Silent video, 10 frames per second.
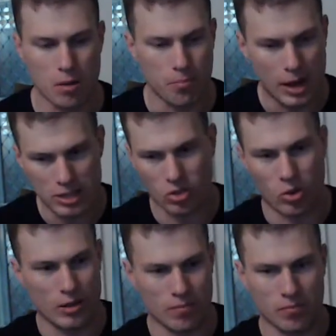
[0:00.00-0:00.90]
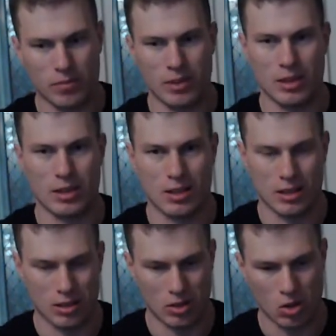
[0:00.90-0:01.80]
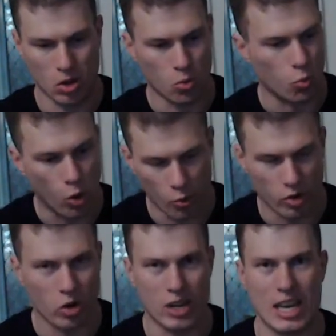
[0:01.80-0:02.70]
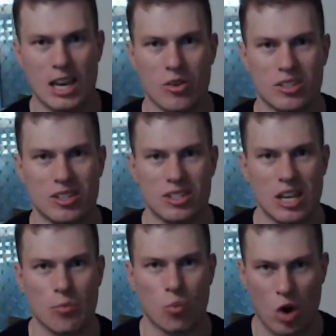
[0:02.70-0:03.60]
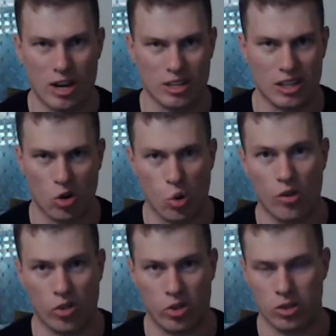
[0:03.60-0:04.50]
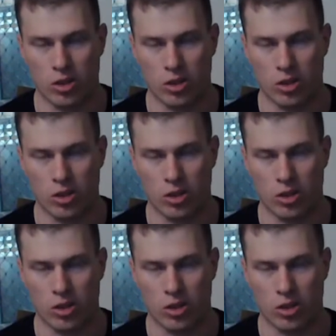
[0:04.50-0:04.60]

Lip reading: Basically, what we've got here is the sim racing equivalent.